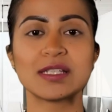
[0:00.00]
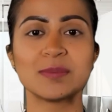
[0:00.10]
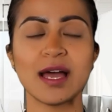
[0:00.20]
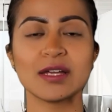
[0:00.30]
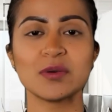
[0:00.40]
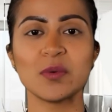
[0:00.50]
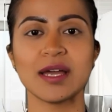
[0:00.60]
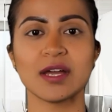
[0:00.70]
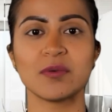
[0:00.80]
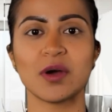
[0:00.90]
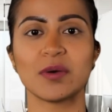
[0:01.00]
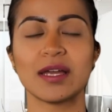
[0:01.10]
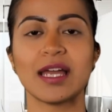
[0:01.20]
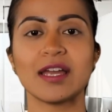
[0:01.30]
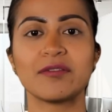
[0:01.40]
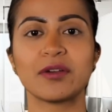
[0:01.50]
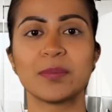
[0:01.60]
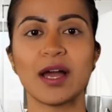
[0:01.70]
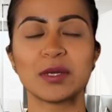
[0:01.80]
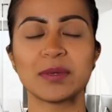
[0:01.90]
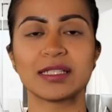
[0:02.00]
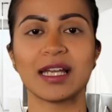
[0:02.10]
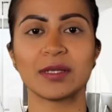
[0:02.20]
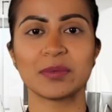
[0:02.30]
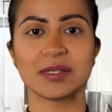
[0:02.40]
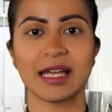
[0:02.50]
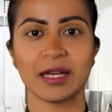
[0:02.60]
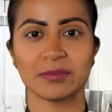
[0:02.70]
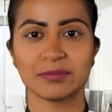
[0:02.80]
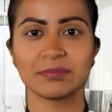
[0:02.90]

expect when enrolling in a Phlebotomy Tech Bootcamp.